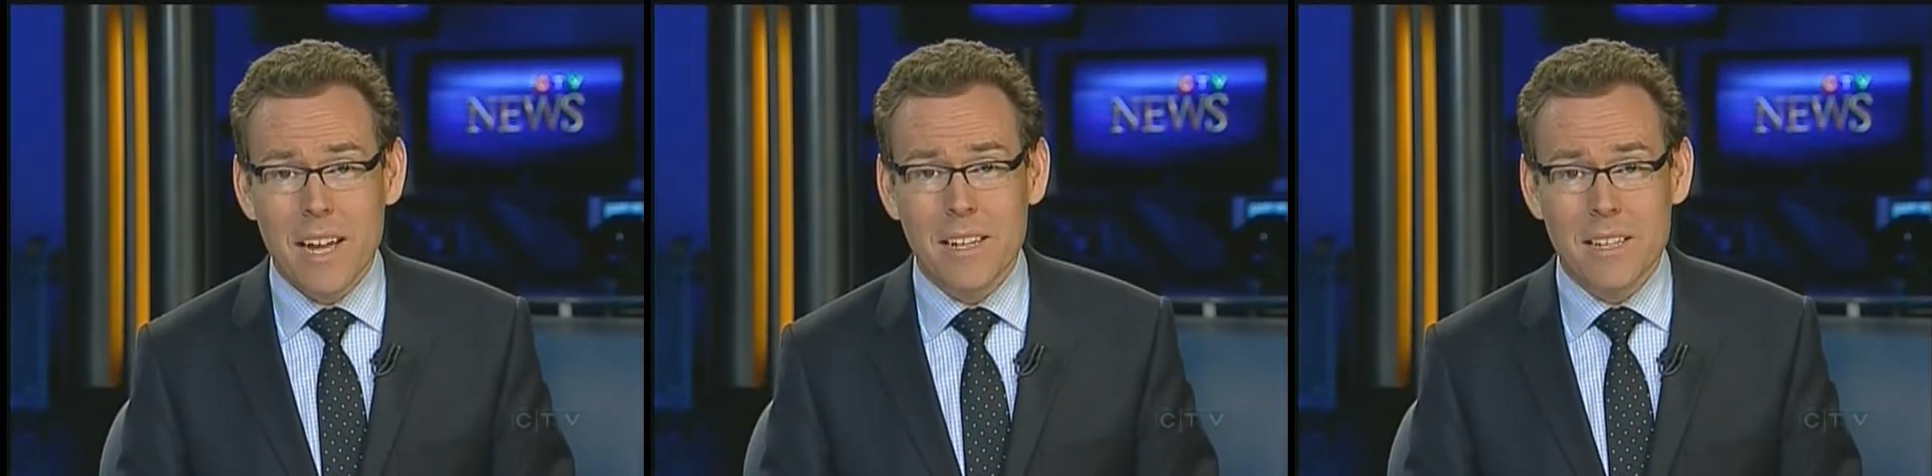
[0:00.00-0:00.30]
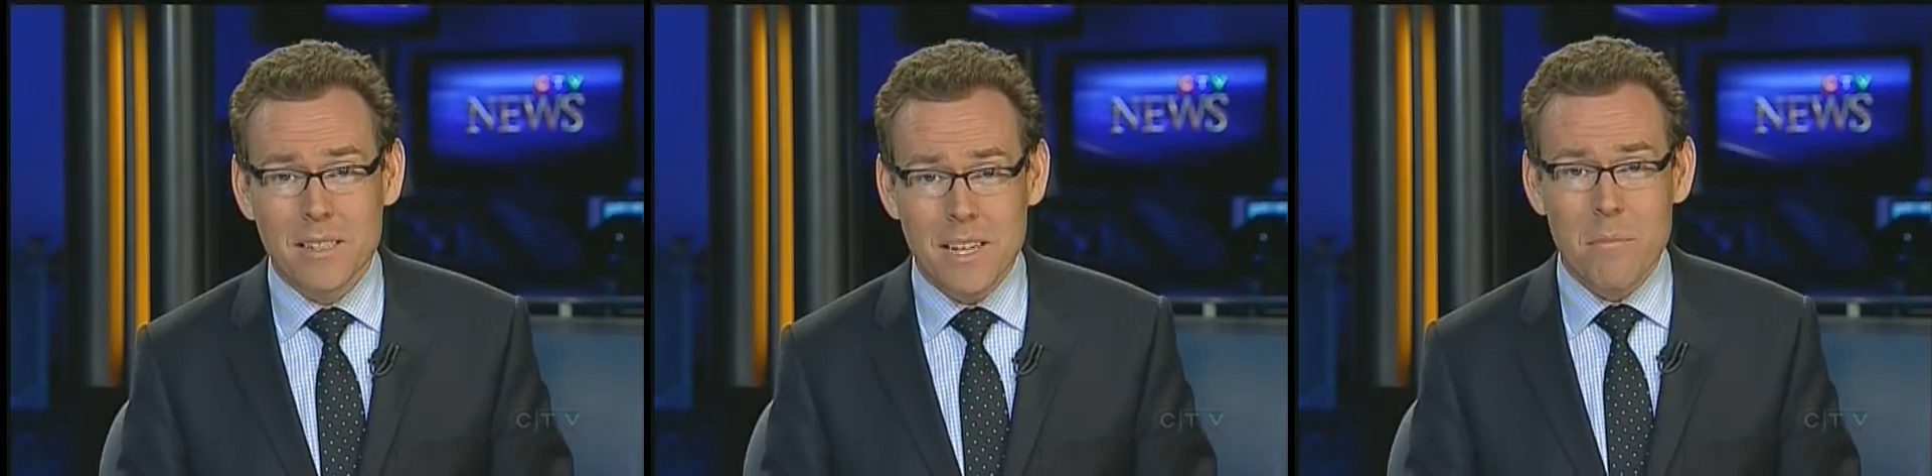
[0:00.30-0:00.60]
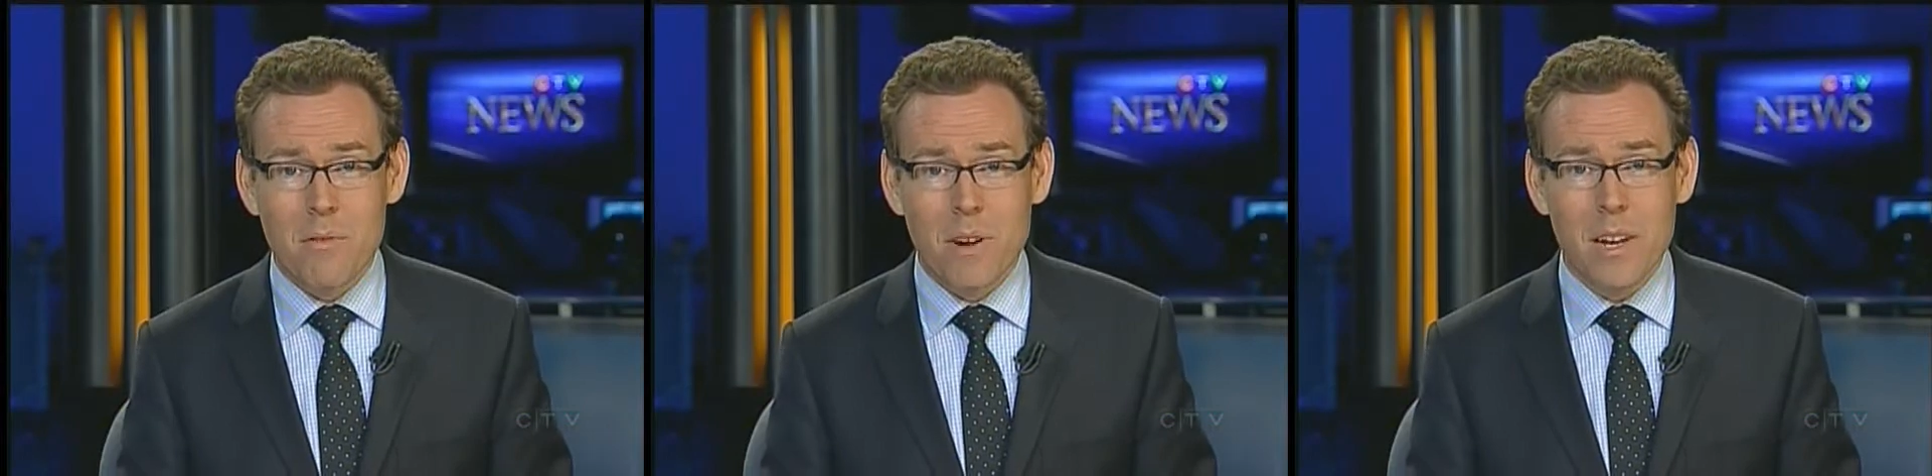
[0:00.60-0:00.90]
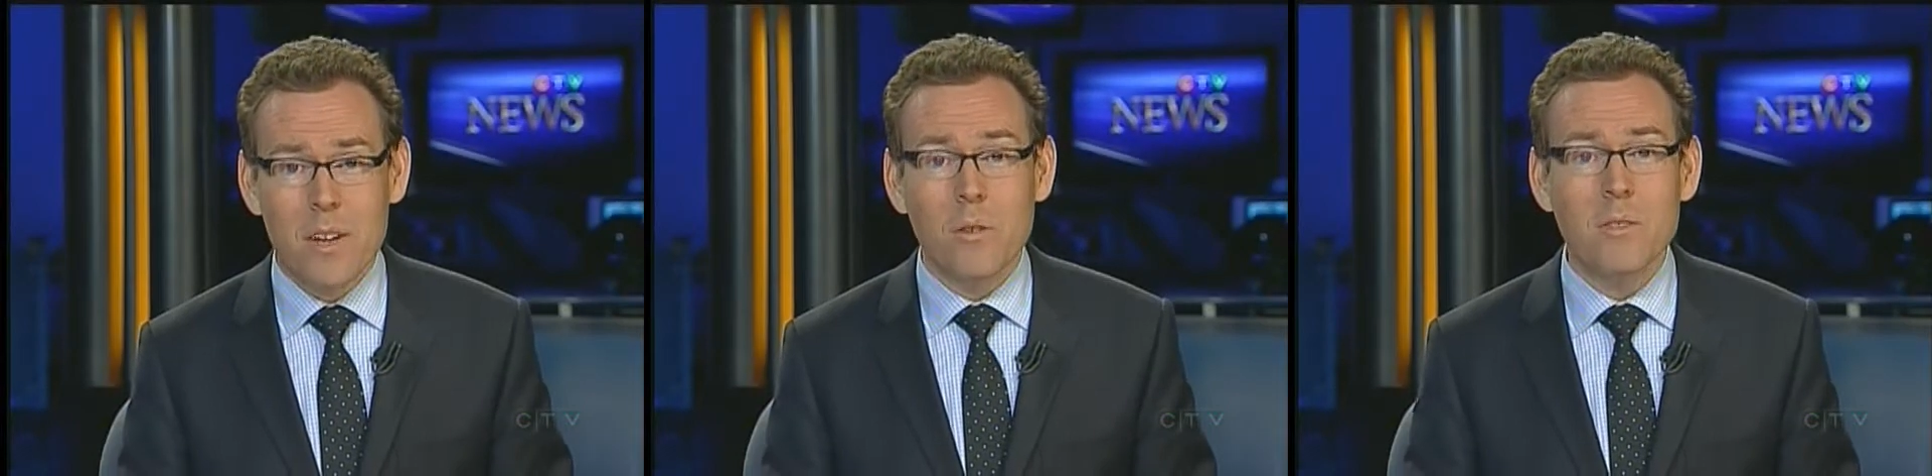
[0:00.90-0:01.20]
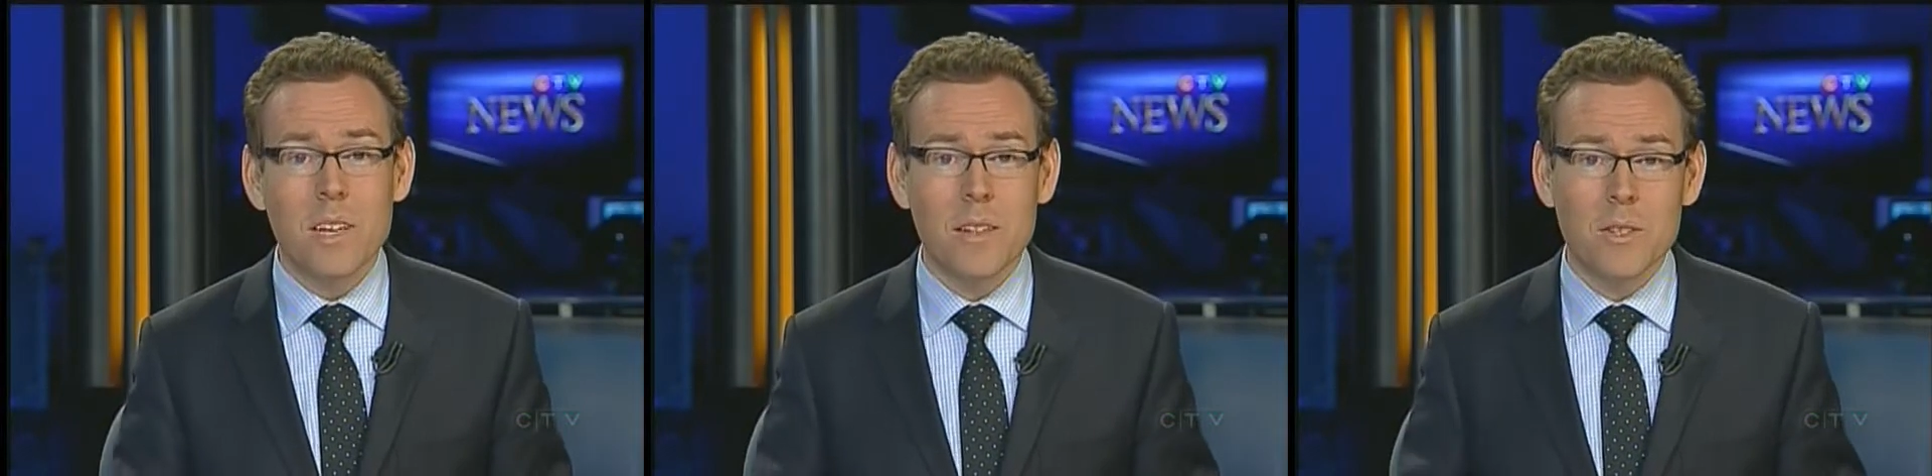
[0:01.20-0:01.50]
and contemporary
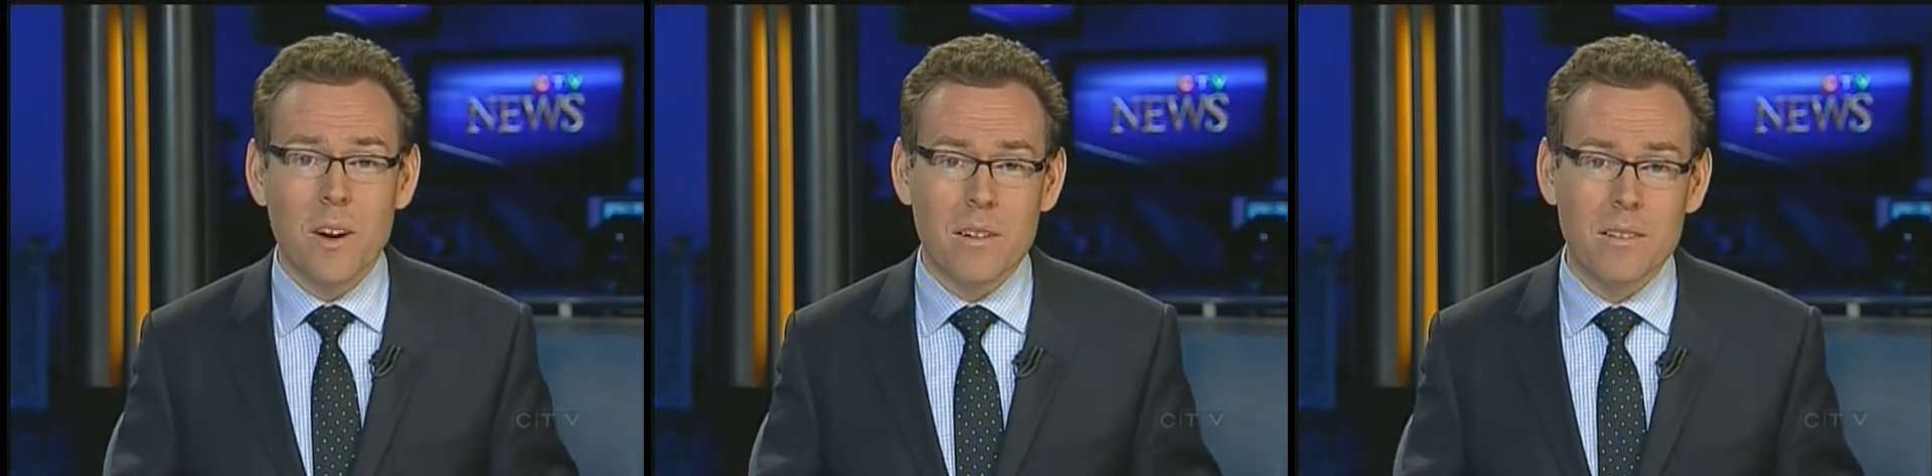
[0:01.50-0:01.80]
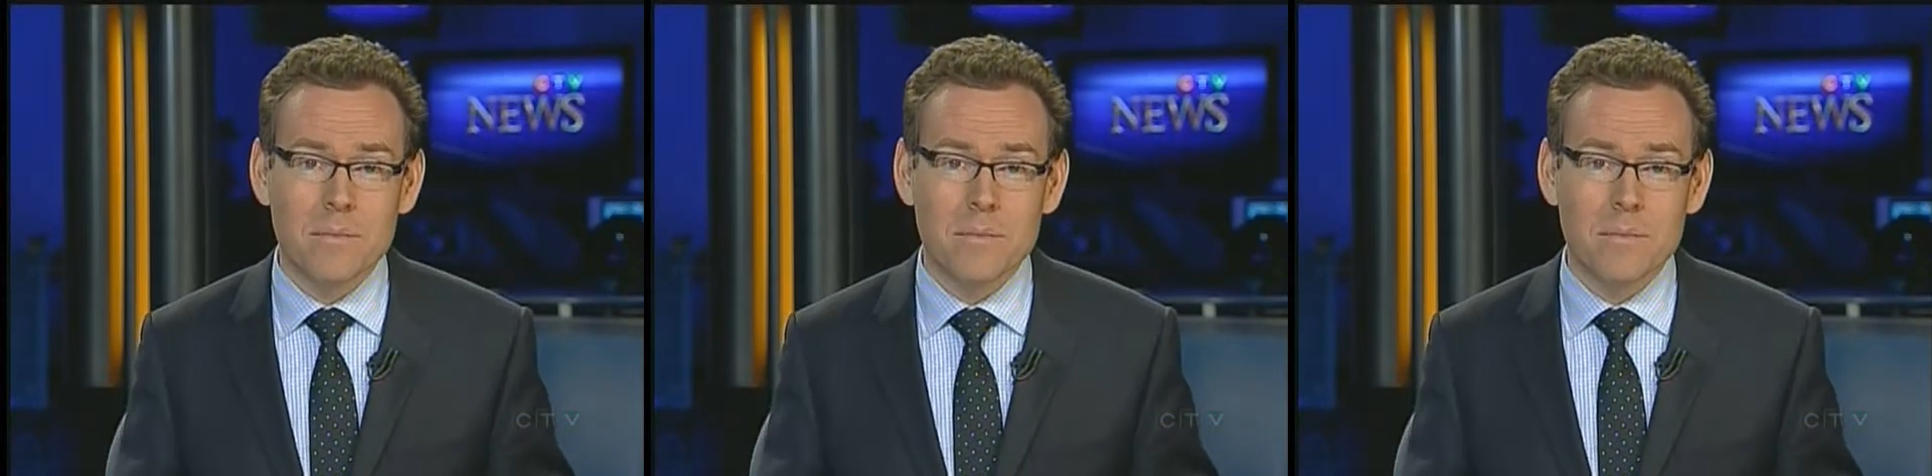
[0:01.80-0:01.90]
Coast Salish art.